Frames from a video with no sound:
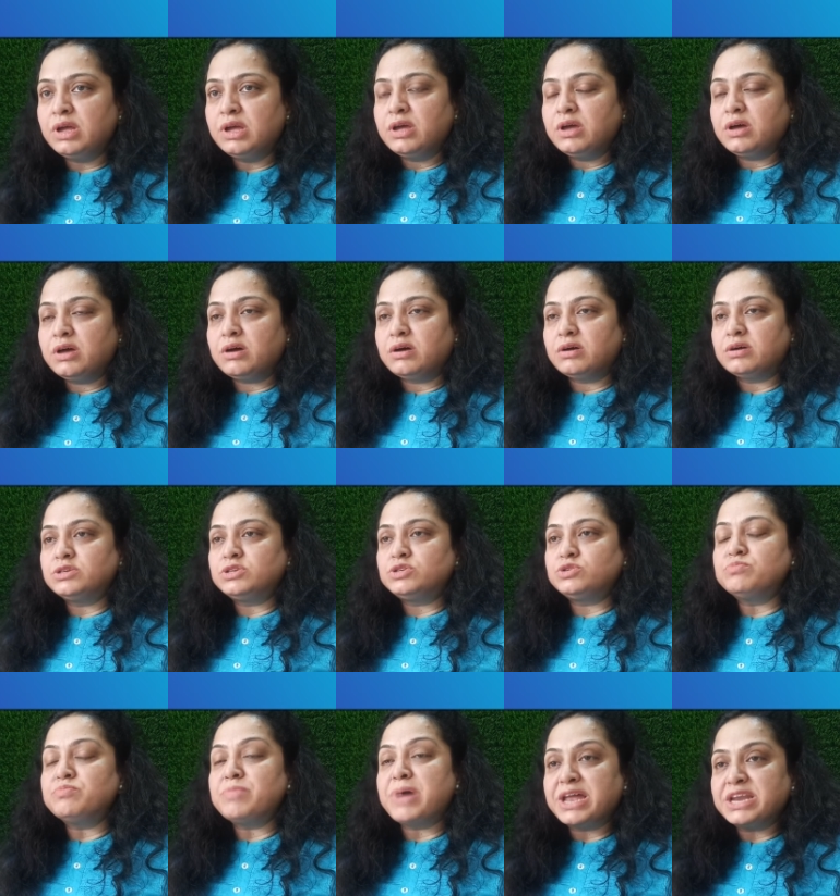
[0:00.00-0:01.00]

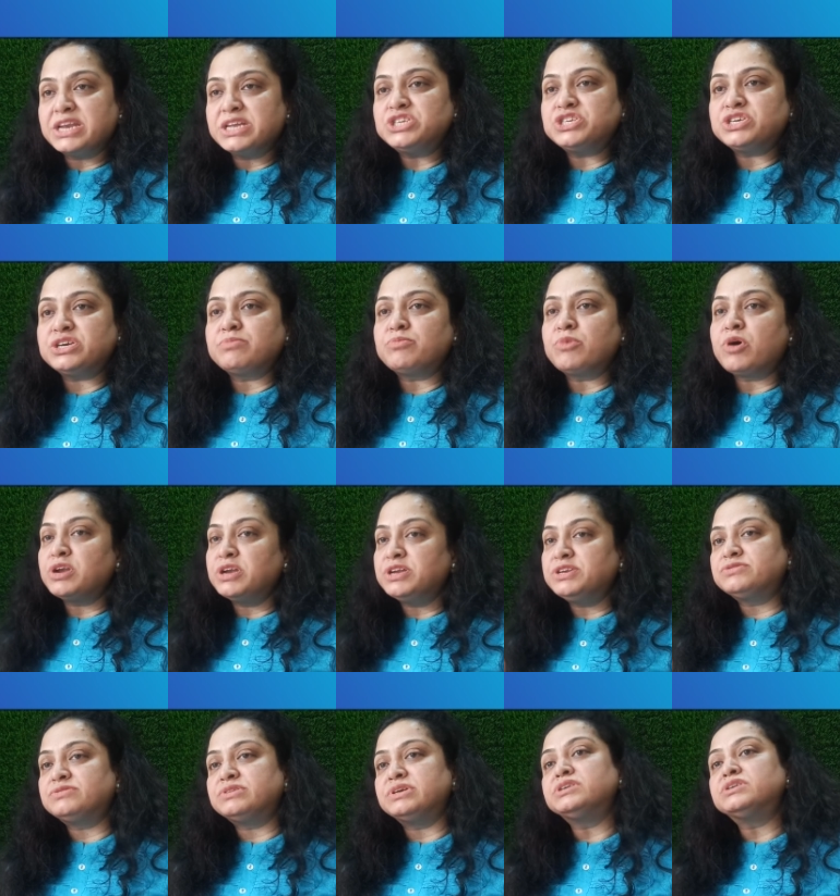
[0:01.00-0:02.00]
to manage,
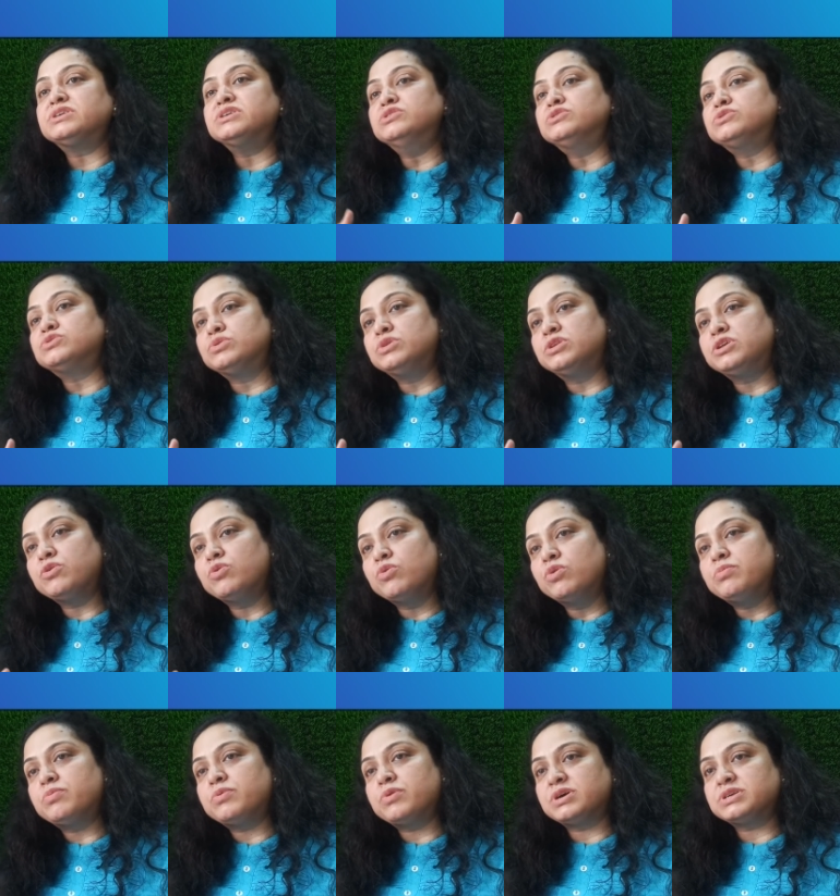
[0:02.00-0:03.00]
monitor and control the
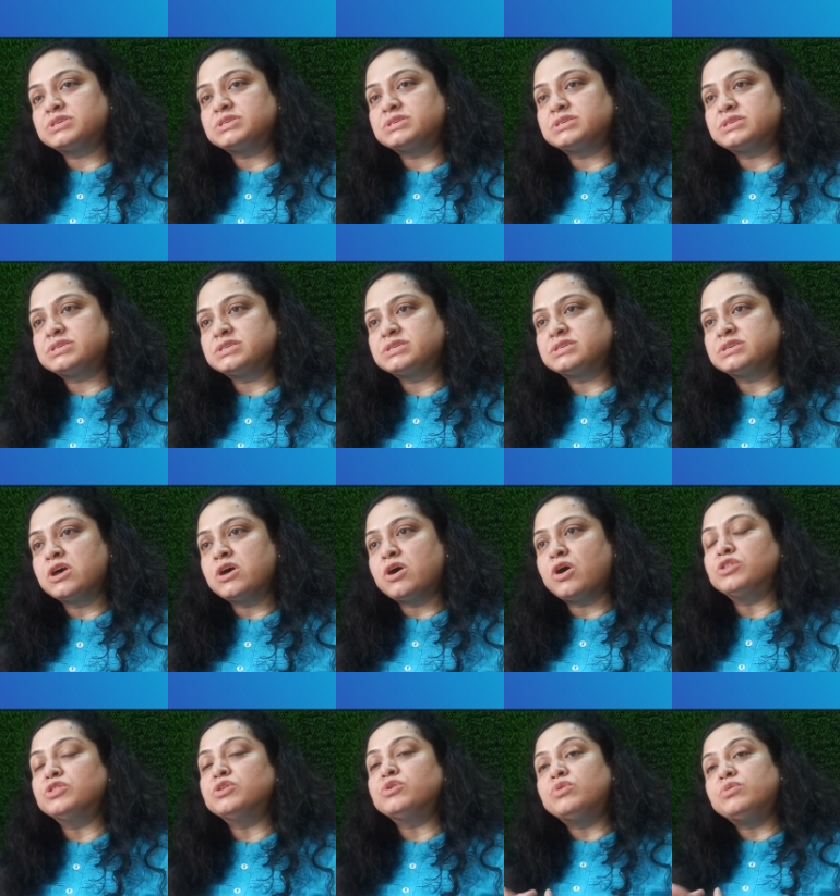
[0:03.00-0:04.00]
whole processes
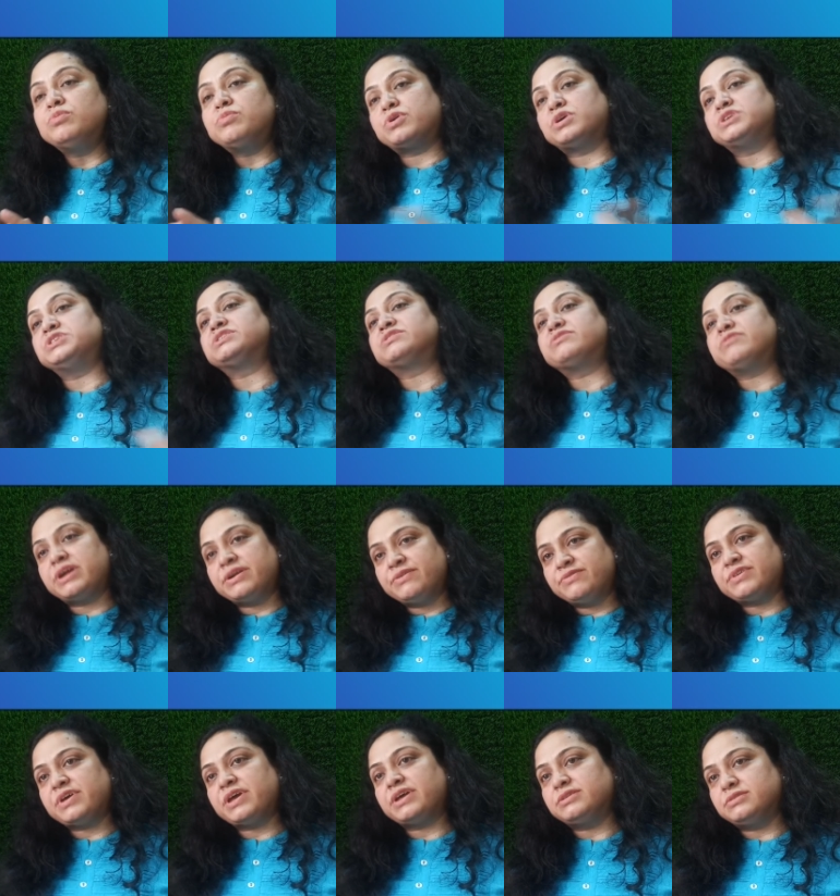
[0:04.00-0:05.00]
on the whole project life
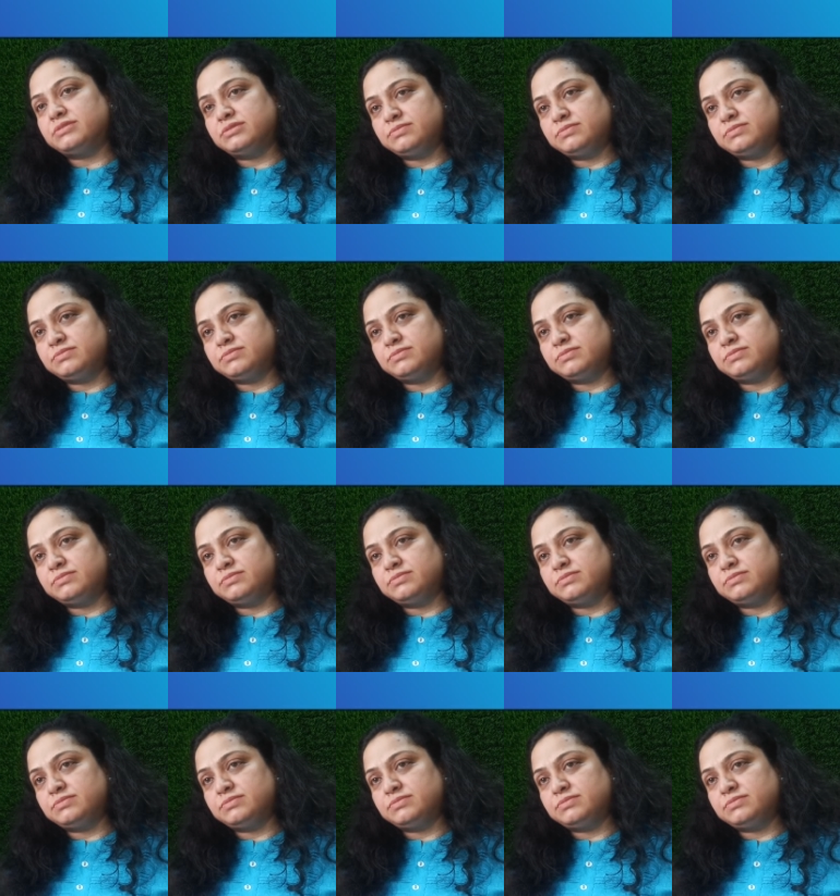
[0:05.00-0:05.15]
cycle.